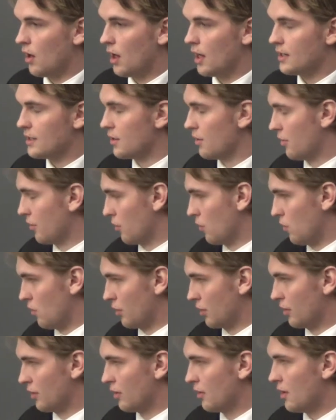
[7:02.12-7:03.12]
until they're
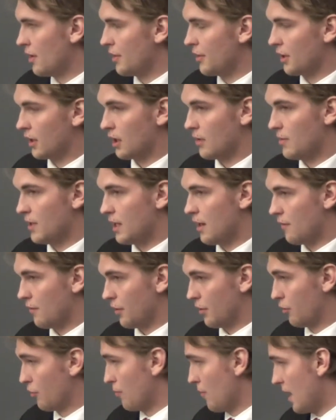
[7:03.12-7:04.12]
older. They're going to be
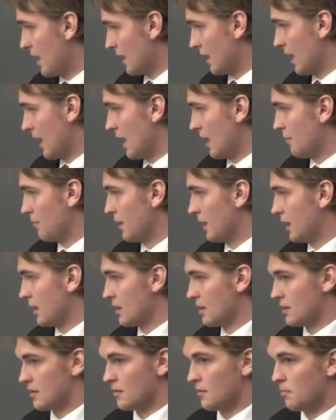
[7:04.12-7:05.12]
covered through Medicaid
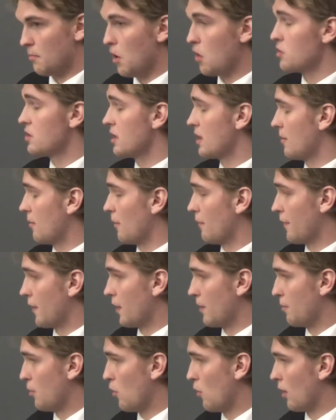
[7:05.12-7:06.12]
because most of them are
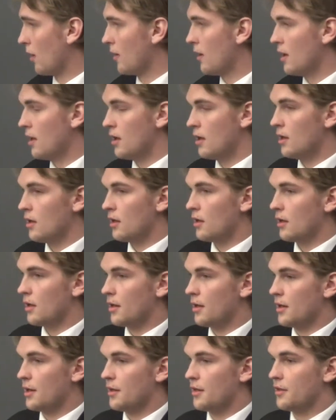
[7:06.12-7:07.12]
very poor.
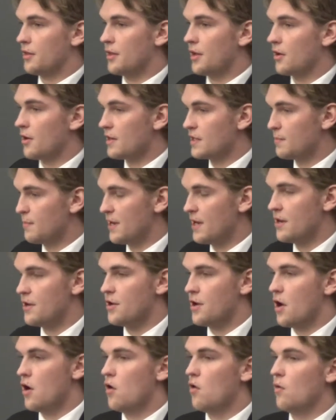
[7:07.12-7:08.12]
There has
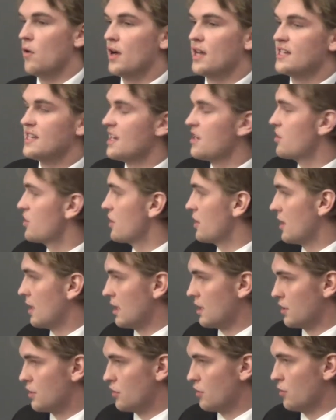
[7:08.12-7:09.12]
been no addition
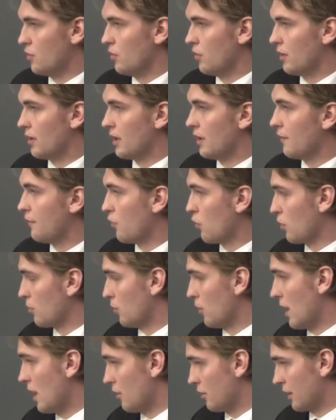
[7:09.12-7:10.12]
into the
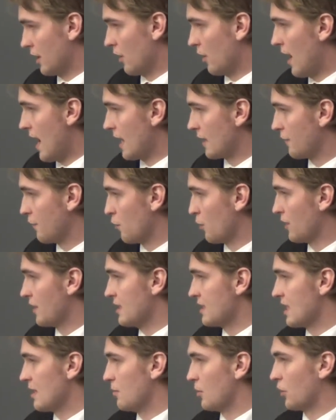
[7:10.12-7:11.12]
Affordable Health Care Act for
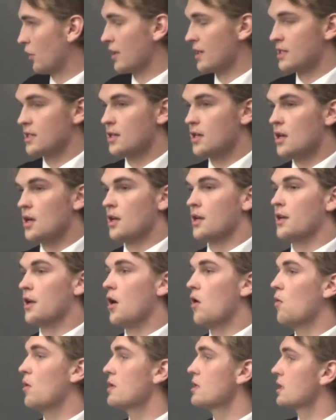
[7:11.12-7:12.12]
these immigrants.
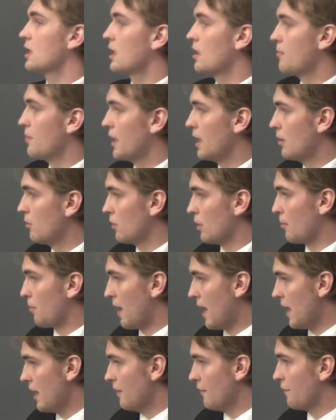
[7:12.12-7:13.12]
No one's going to be able to
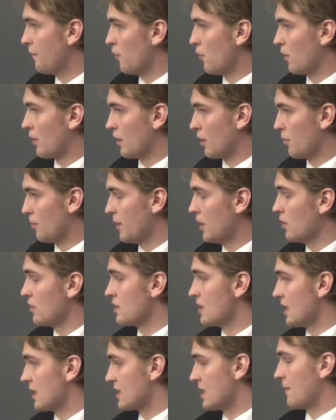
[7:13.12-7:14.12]
pay for their
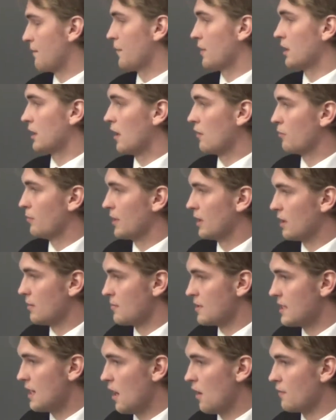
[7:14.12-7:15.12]
bills except for the government
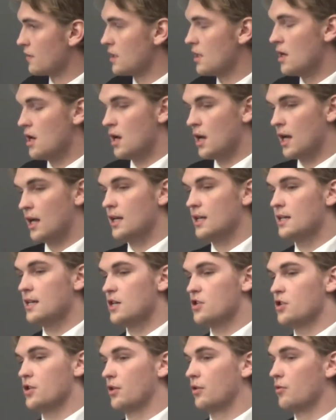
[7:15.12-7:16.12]
themselves. In
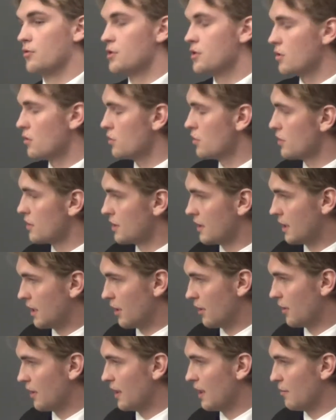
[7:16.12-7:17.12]
addition, through Social
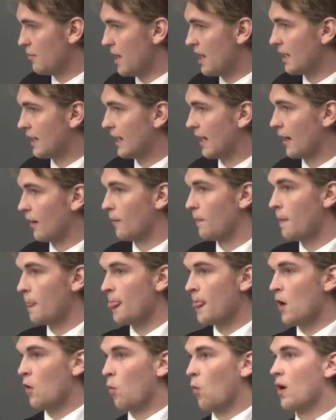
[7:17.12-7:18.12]
Security and Medicare,
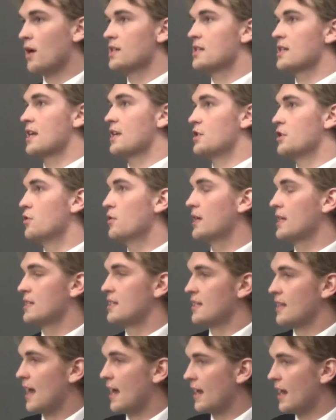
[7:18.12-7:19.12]
once they do
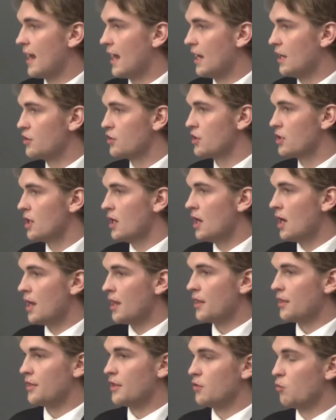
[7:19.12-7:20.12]
get to that age,
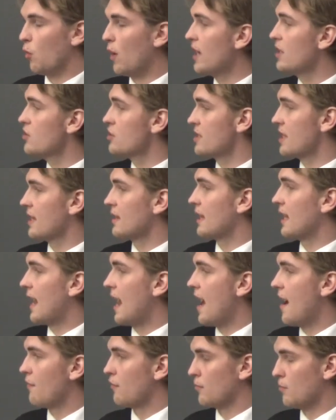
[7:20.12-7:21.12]
the wages that
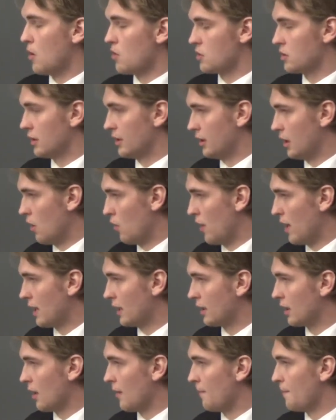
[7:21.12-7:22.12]
they have are mostly low
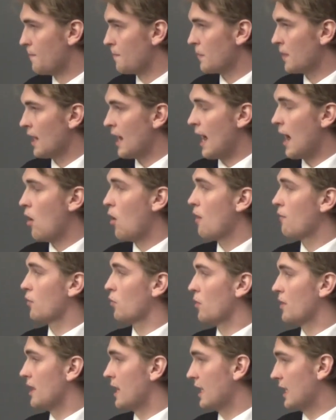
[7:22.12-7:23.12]
income.
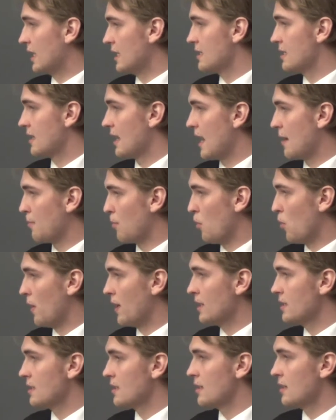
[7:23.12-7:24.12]
However, when they get to that
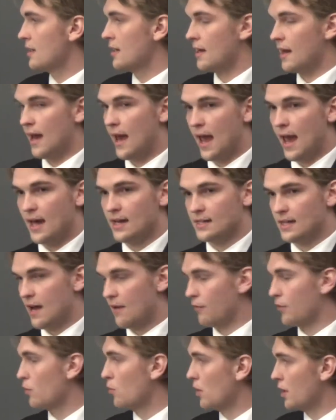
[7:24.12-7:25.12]
point, as
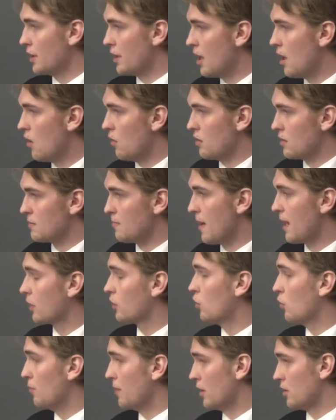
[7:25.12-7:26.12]
everyone knows,
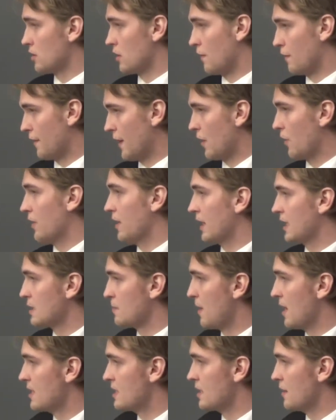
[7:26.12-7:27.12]
medical bills are very
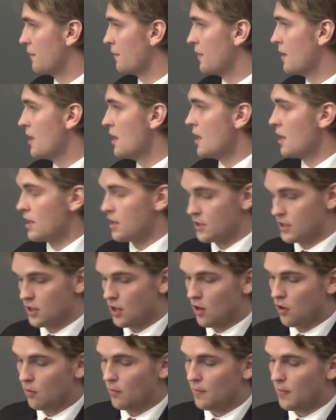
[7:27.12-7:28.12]
expensive.
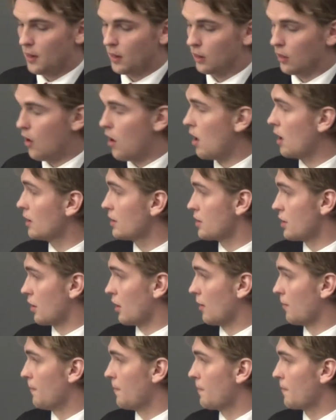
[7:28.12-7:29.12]
So long
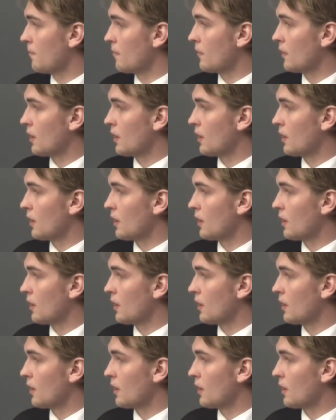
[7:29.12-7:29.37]
term,